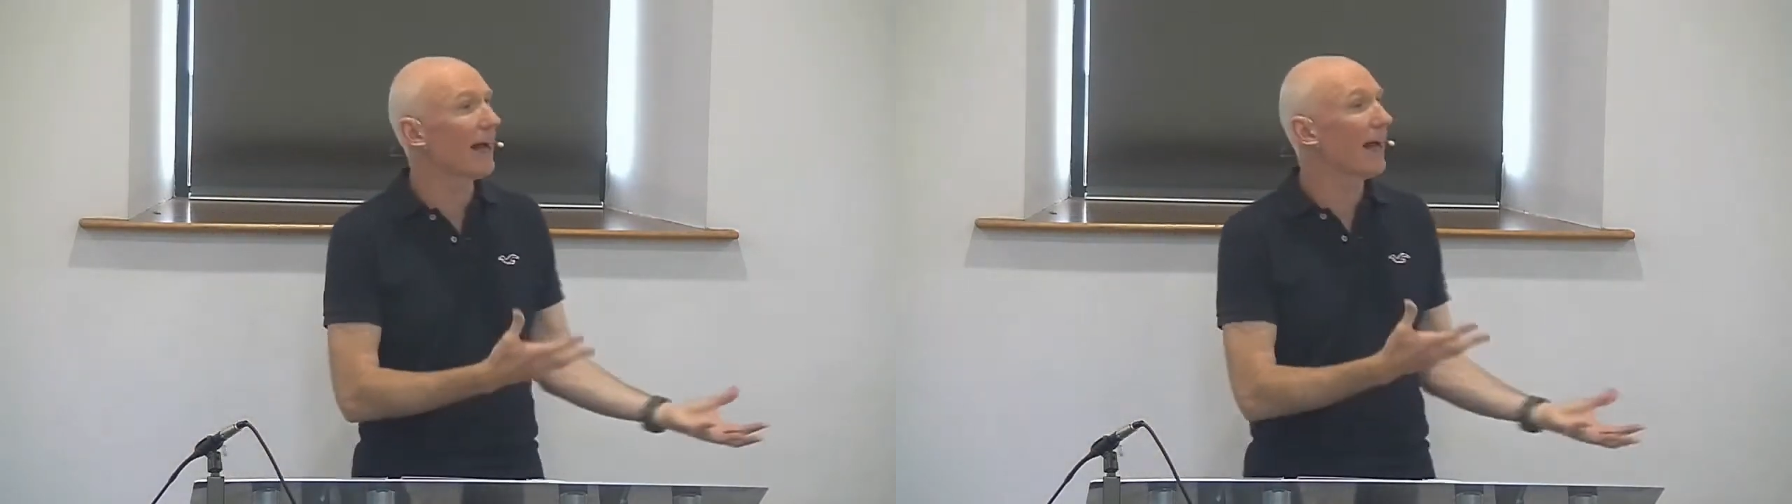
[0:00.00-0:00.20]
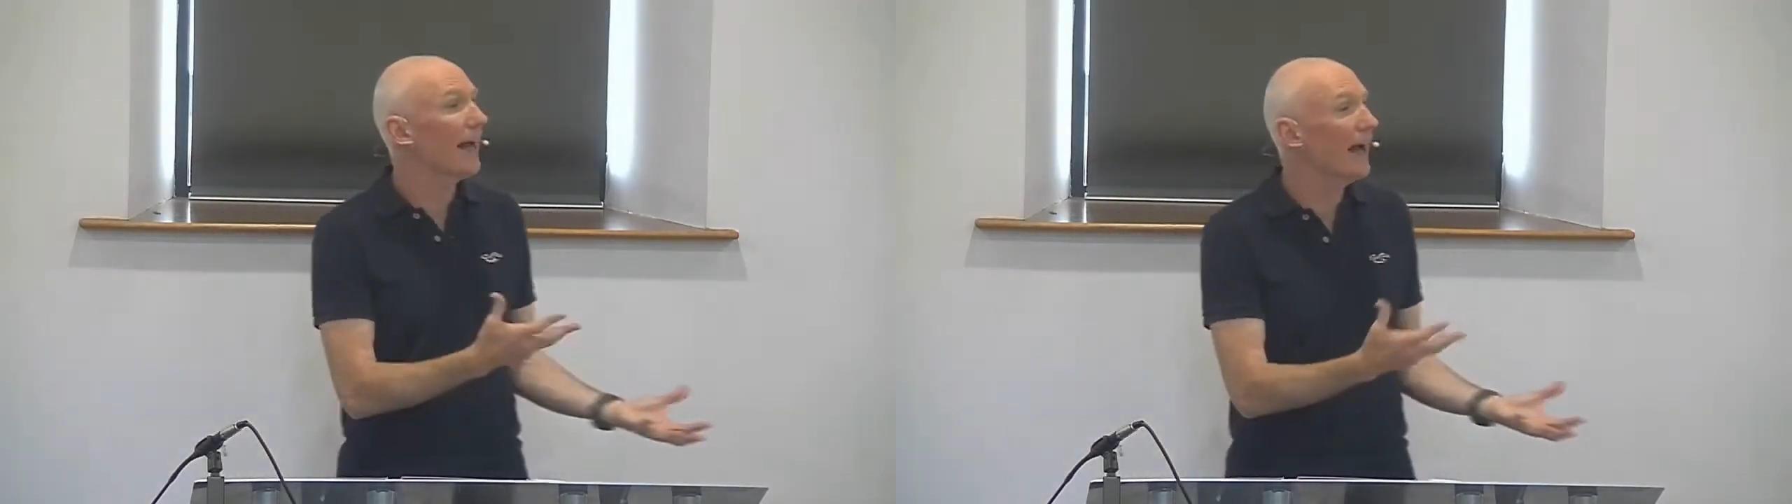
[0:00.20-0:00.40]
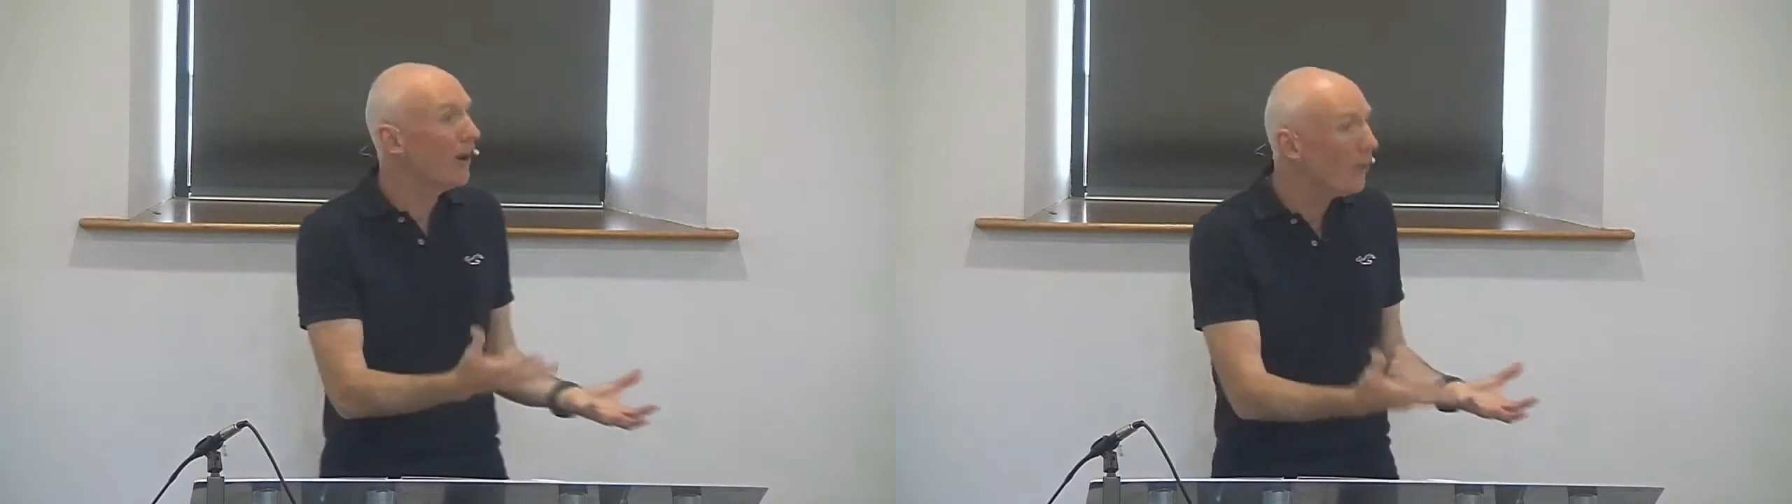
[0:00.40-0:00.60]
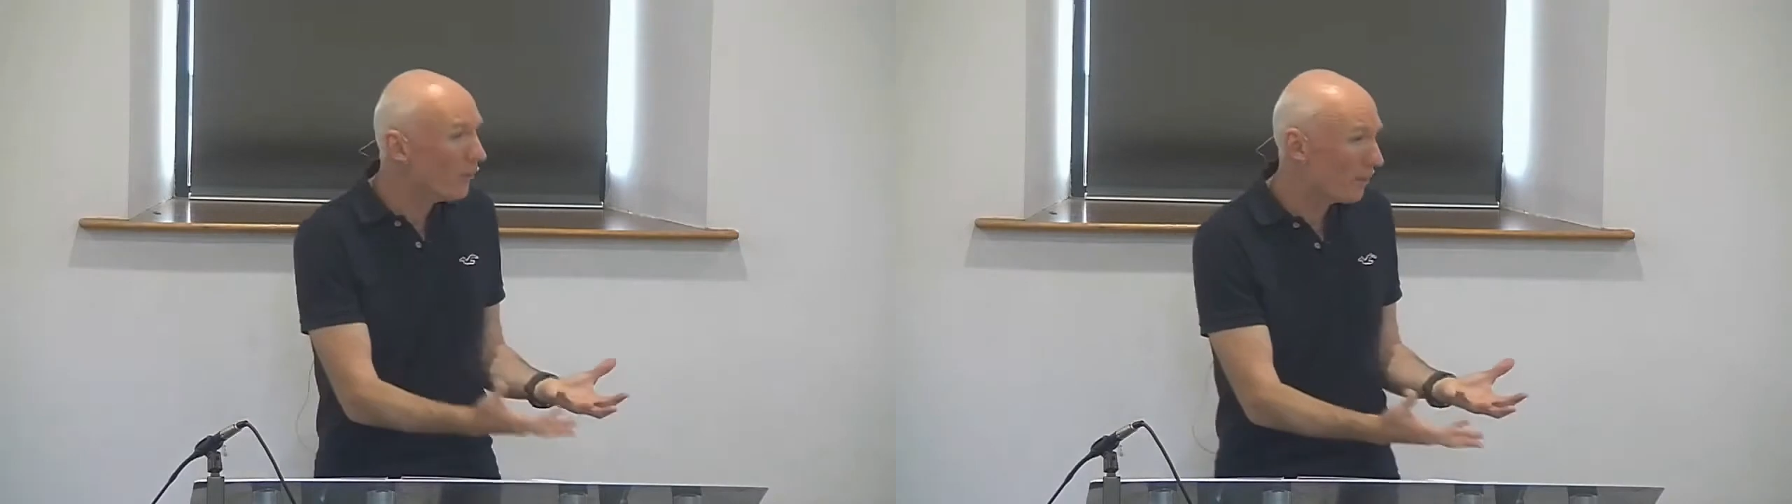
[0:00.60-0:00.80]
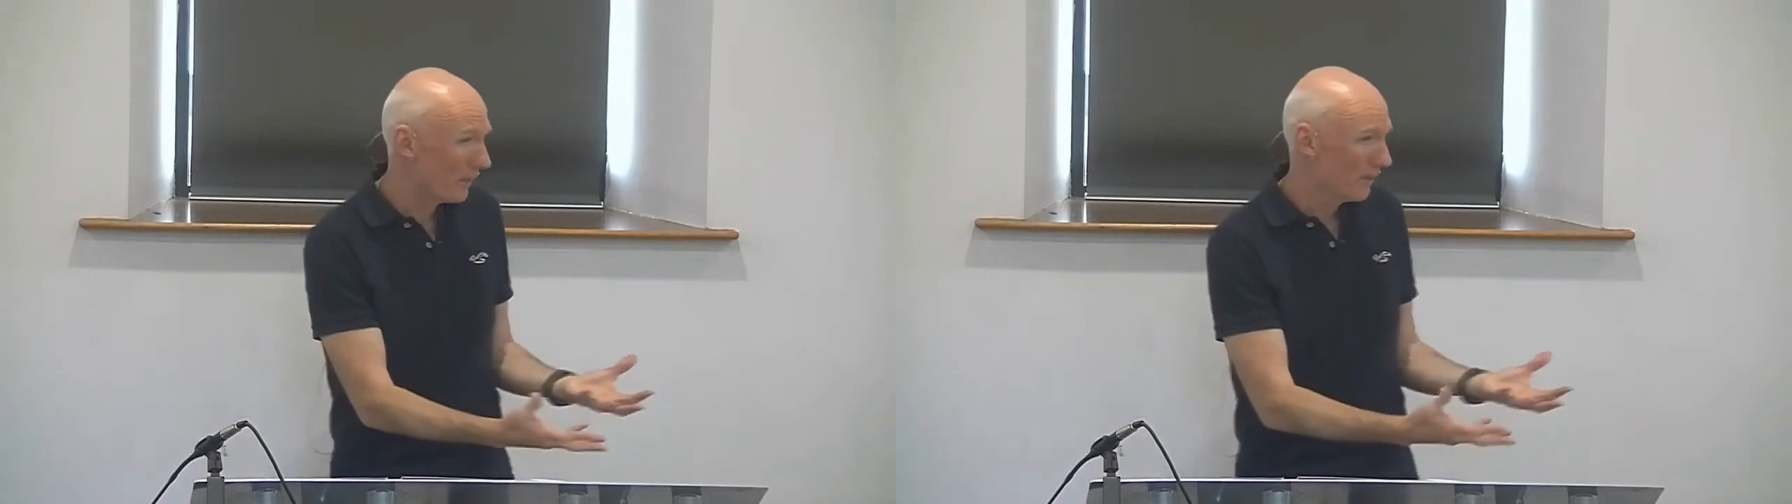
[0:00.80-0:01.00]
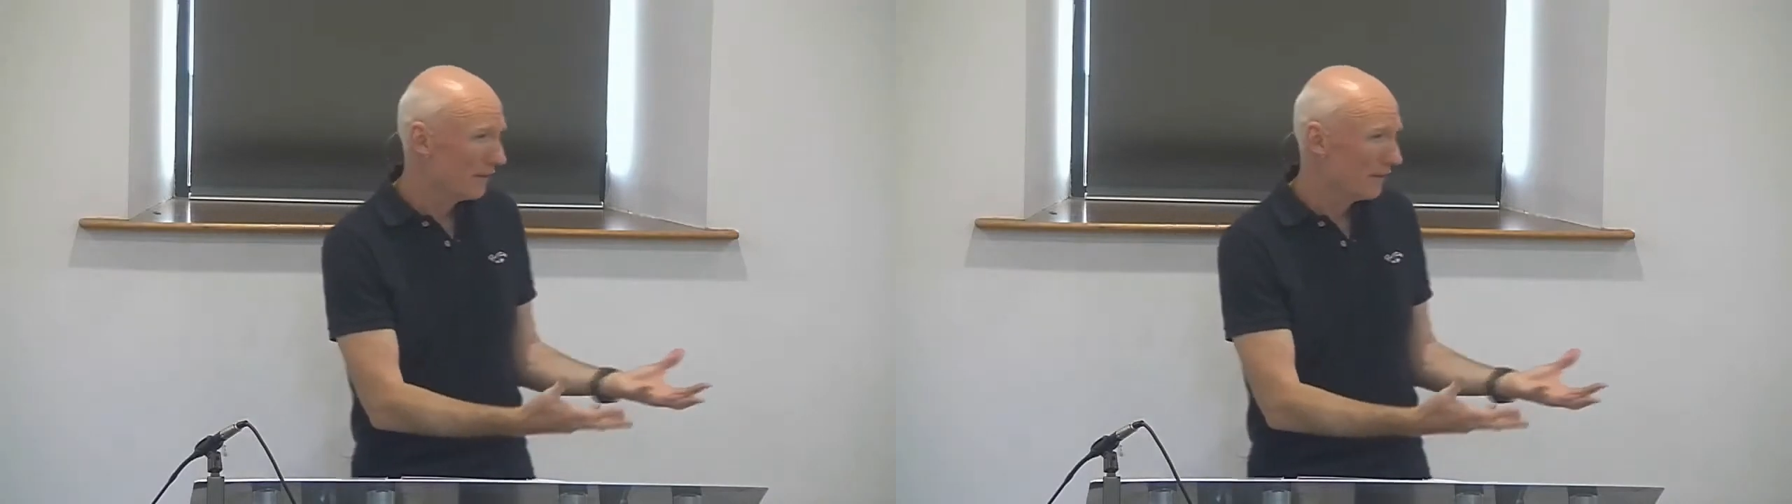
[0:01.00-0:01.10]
that help?